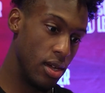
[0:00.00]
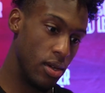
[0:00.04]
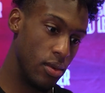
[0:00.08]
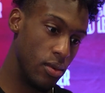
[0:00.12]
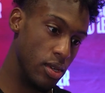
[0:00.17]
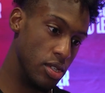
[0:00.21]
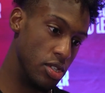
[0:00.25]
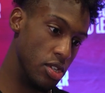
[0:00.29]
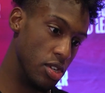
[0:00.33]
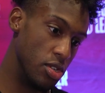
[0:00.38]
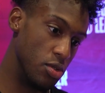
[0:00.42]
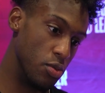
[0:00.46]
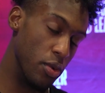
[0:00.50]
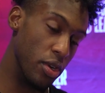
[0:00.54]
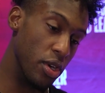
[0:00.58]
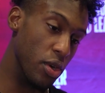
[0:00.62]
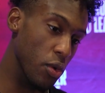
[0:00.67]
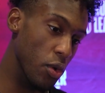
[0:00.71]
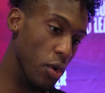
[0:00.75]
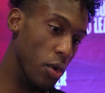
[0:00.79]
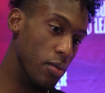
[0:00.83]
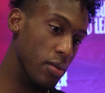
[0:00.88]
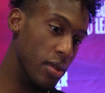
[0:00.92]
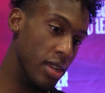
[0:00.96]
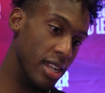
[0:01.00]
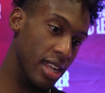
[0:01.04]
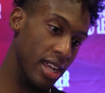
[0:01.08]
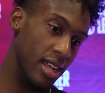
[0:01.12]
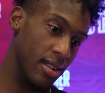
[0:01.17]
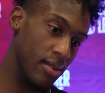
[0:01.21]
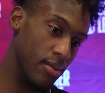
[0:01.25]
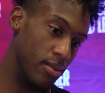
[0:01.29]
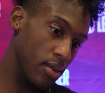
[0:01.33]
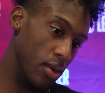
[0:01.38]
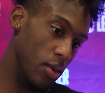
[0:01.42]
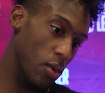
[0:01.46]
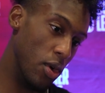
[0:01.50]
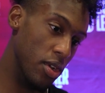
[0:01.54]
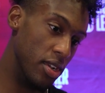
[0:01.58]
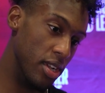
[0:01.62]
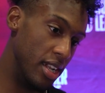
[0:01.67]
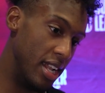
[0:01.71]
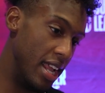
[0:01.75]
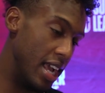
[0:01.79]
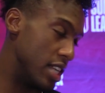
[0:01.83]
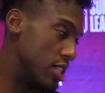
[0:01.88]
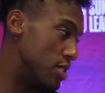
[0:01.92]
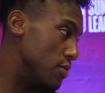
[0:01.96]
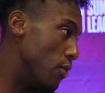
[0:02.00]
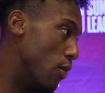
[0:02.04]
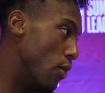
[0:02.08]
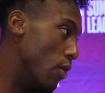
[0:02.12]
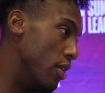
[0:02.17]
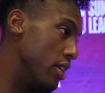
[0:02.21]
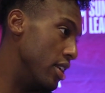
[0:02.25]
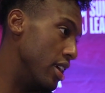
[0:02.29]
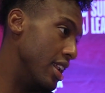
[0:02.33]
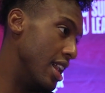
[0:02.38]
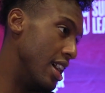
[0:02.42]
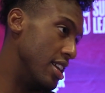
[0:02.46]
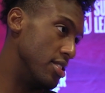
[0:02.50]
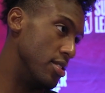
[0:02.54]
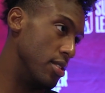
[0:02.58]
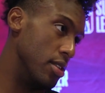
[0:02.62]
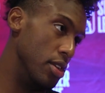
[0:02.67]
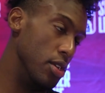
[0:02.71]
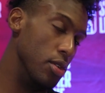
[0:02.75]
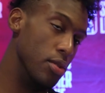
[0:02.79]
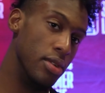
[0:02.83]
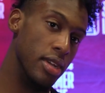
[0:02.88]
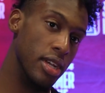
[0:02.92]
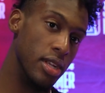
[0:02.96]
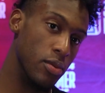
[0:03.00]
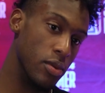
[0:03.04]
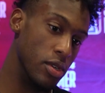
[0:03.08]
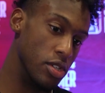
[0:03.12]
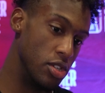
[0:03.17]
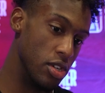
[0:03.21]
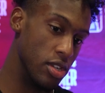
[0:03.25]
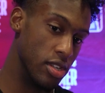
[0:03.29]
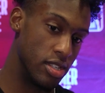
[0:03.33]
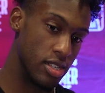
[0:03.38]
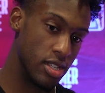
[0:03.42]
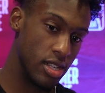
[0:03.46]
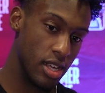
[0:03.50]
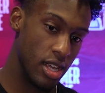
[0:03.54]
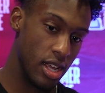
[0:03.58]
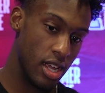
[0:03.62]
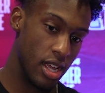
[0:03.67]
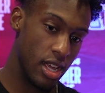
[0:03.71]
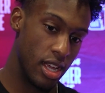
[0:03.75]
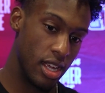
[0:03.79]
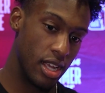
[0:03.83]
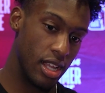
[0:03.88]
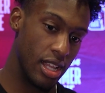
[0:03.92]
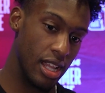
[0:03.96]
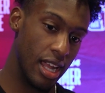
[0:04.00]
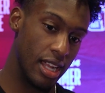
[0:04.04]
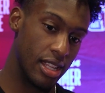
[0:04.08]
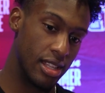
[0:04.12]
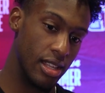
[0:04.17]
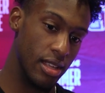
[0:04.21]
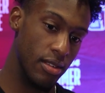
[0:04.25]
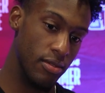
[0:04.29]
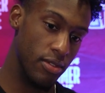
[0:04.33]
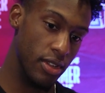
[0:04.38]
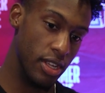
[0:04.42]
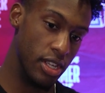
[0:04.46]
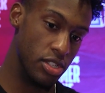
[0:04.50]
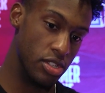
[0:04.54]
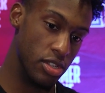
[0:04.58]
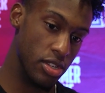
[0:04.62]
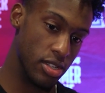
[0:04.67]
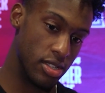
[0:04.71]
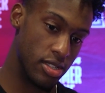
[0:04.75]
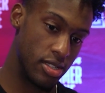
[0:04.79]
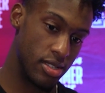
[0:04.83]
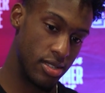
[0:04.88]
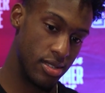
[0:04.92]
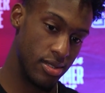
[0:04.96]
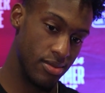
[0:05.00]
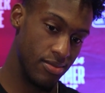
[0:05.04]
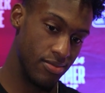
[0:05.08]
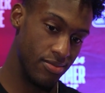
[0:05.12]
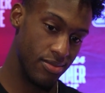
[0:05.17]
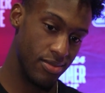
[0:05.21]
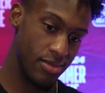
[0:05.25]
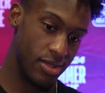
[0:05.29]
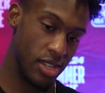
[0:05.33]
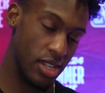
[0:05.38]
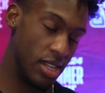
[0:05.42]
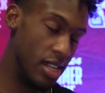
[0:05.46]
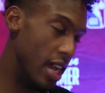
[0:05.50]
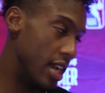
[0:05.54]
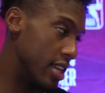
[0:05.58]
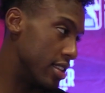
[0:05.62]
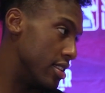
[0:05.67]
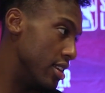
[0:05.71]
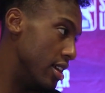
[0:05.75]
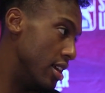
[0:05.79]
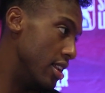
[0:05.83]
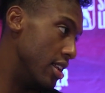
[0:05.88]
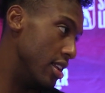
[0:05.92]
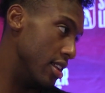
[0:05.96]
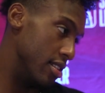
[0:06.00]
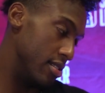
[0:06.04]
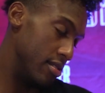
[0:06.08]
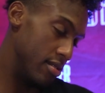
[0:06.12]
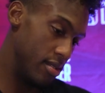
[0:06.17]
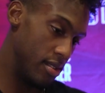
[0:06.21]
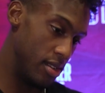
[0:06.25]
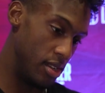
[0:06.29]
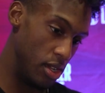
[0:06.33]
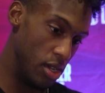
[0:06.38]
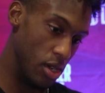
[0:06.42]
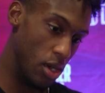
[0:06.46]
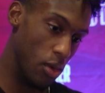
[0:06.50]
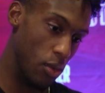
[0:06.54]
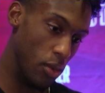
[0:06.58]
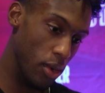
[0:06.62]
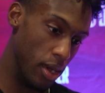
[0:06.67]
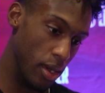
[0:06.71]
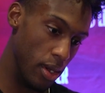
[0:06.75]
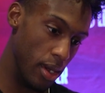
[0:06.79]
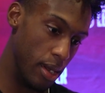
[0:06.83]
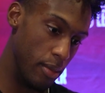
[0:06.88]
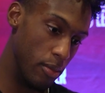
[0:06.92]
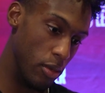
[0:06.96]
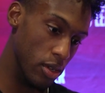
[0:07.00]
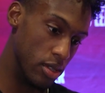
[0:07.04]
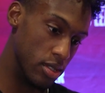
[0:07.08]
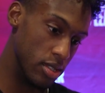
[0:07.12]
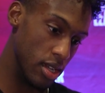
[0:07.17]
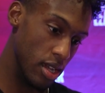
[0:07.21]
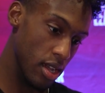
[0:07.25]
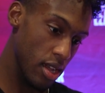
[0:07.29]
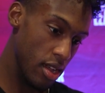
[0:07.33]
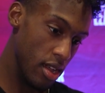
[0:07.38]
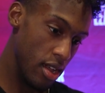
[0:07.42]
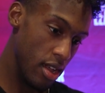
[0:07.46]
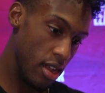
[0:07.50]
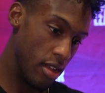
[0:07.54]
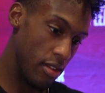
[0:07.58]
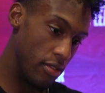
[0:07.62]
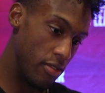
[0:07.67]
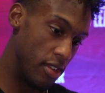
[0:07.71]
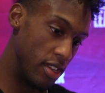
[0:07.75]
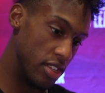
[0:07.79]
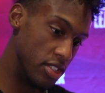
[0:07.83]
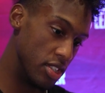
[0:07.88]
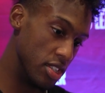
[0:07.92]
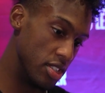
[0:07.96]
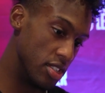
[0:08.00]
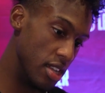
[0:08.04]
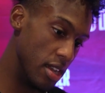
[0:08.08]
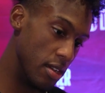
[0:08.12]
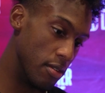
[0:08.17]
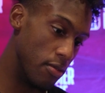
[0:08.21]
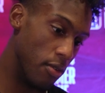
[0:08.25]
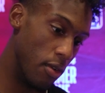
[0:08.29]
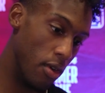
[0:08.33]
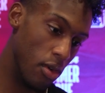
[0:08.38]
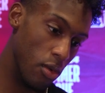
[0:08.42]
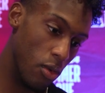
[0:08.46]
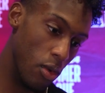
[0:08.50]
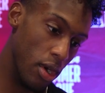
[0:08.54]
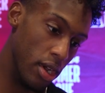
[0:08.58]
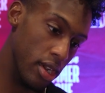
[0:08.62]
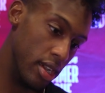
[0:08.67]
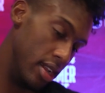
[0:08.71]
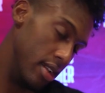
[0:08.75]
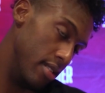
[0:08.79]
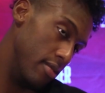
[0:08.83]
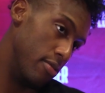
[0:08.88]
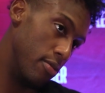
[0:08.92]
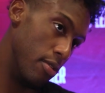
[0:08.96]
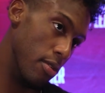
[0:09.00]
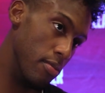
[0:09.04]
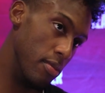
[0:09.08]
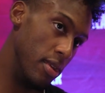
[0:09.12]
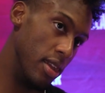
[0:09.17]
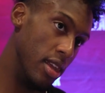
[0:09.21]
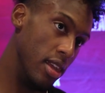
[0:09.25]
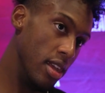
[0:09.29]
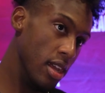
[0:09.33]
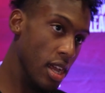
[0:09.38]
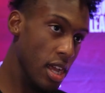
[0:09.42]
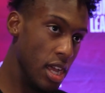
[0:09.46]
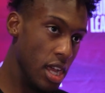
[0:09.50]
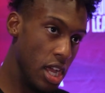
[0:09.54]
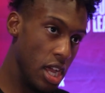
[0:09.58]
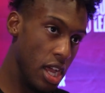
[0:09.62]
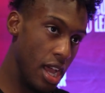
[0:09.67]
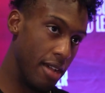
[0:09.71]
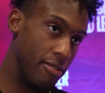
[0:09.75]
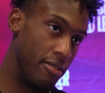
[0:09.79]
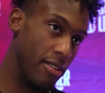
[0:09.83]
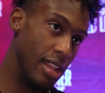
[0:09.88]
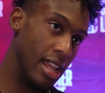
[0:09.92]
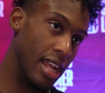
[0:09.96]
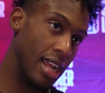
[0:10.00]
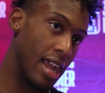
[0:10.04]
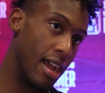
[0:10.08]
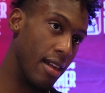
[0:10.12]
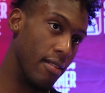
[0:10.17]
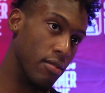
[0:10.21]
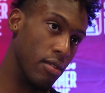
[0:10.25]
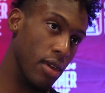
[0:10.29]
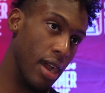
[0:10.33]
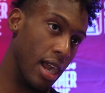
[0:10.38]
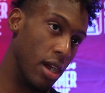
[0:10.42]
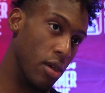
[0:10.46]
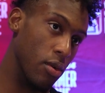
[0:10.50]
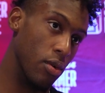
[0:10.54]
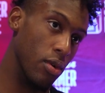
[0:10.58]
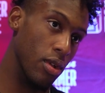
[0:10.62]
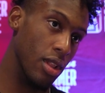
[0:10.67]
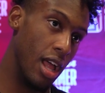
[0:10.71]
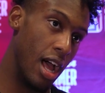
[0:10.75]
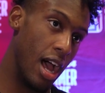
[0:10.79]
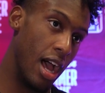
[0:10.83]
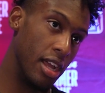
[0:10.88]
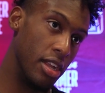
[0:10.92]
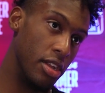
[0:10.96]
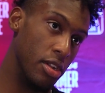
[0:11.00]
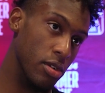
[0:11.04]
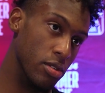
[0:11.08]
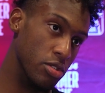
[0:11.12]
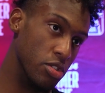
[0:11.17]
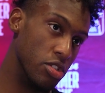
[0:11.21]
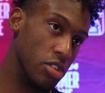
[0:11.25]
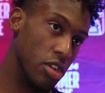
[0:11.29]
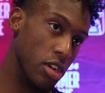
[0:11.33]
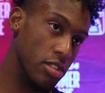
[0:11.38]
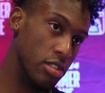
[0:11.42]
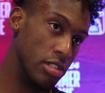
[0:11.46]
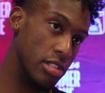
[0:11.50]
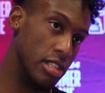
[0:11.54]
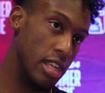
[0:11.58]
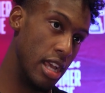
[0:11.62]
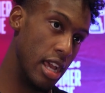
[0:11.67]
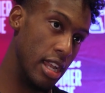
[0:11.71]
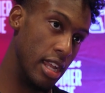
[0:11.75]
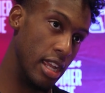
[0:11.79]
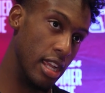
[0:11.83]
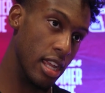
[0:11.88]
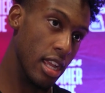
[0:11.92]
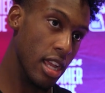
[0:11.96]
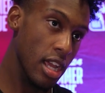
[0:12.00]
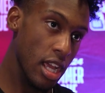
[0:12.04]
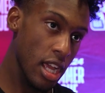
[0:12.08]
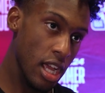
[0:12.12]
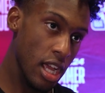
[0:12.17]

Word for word: we just regrouped and then we won the next 4, and then as a unit we just collectively just connected, and you know we were able to finish this thing 4-1. And for me, I felt like I grew a lot. You know, just understanding,